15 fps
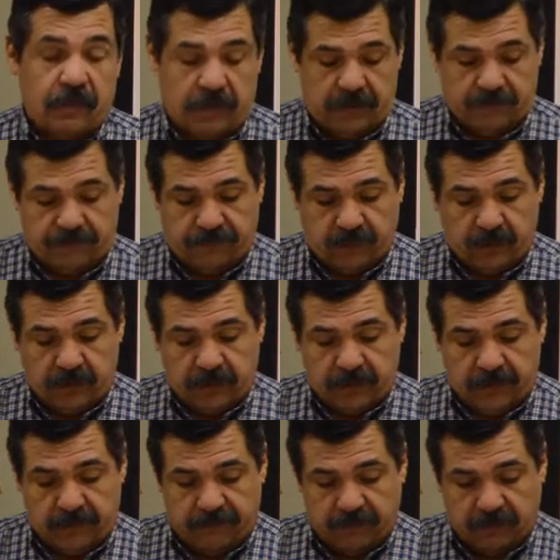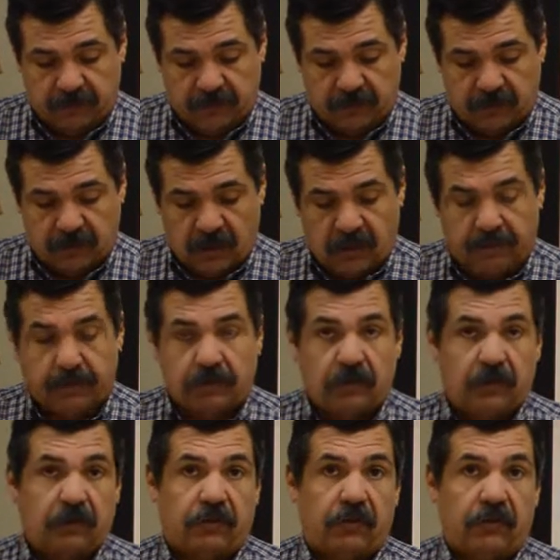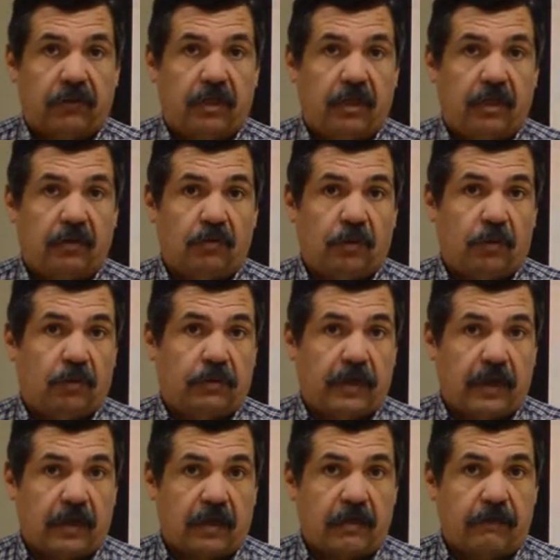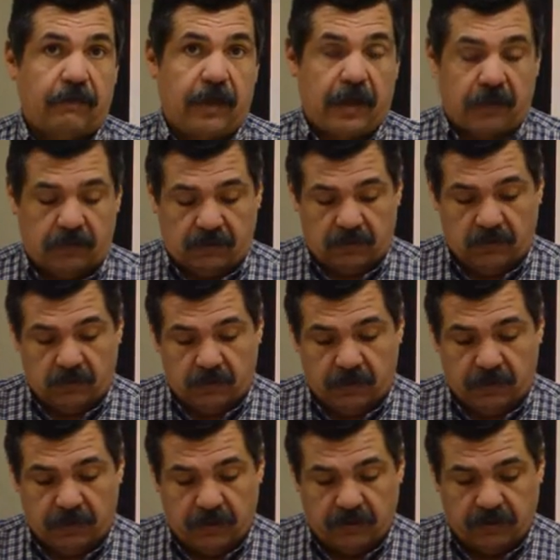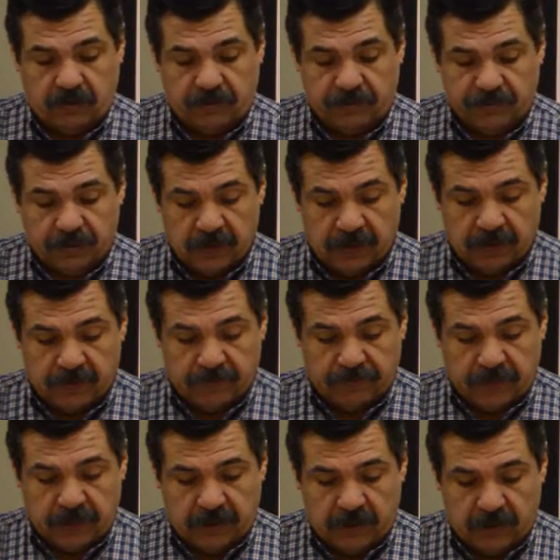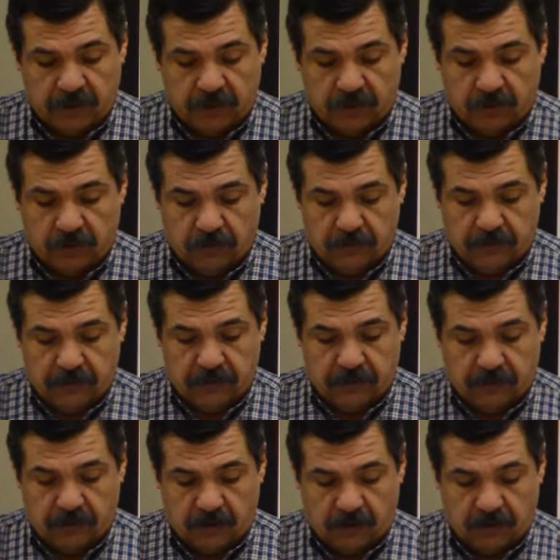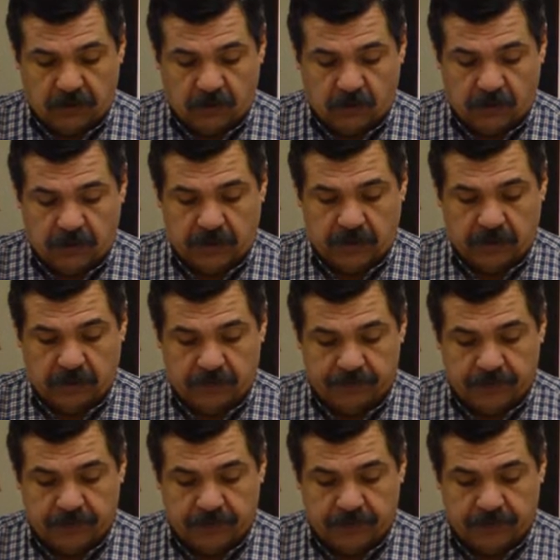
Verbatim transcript: If all everything gets accomplished on the 13th, we will not come back on the 20th. So if needed, we will be there on the 20th.